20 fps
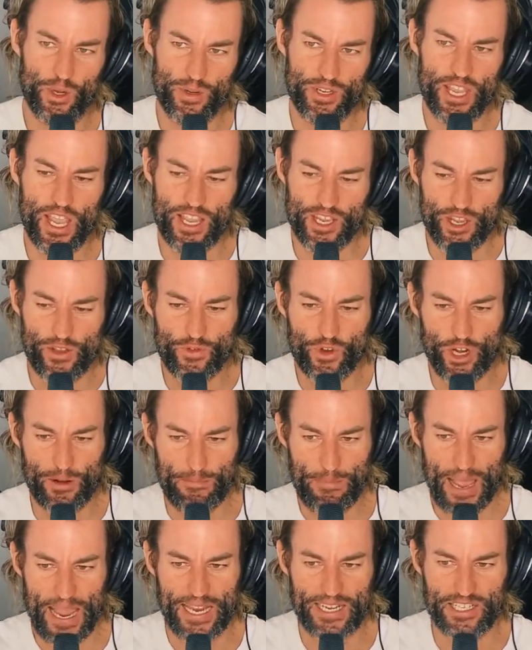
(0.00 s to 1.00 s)
Oh, so yeah,
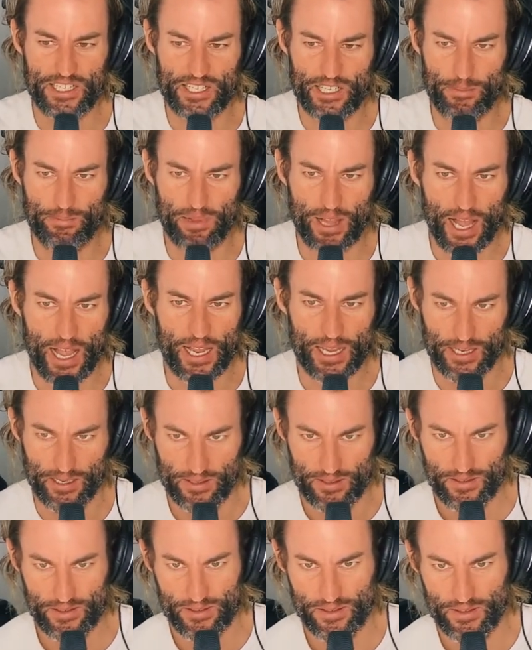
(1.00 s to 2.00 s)
you've got a bet to
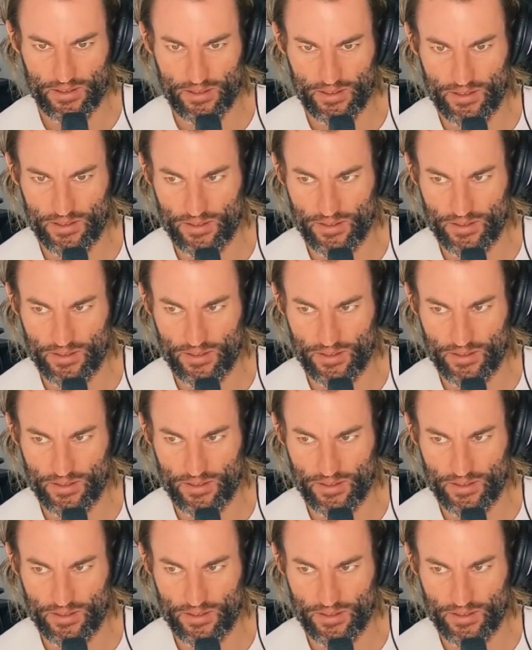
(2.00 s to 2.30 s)
play.